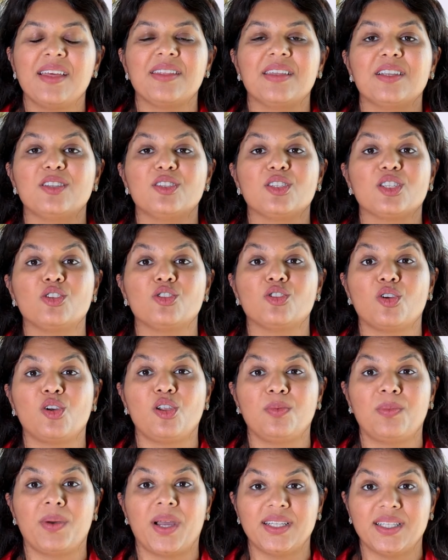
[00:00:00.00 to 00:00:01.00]
that is
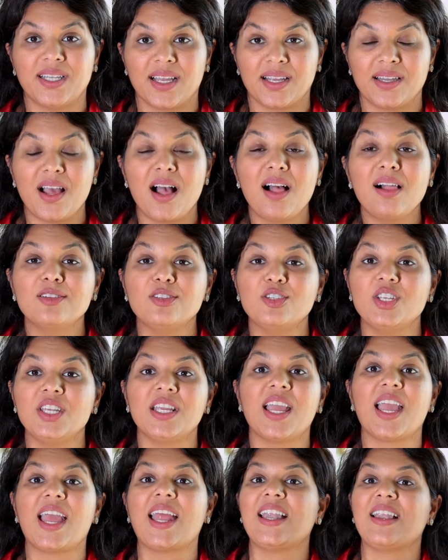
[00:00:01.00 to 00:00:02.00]
controlled by
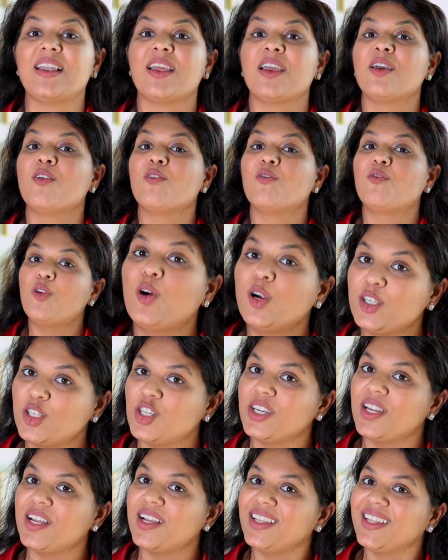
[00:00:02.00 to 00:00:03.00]
technology and
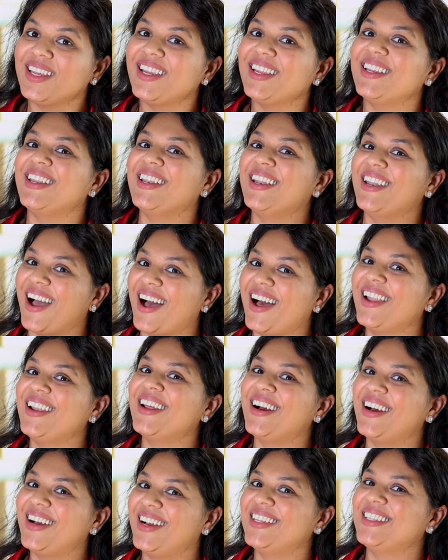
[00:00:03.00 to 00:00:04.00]
fortunately not
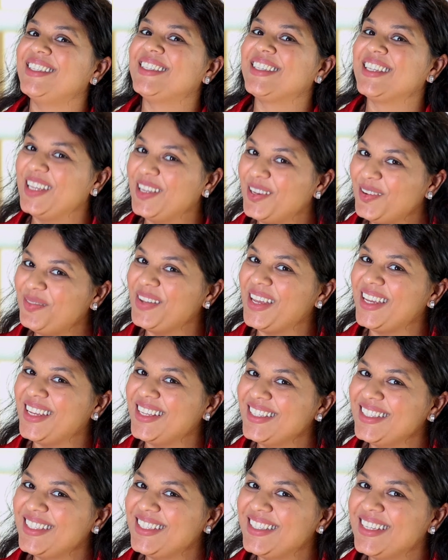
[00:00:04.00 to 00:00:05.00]
us
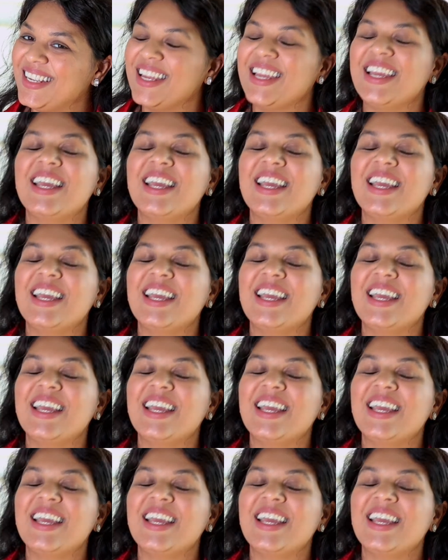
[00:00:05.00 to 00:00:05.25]
humans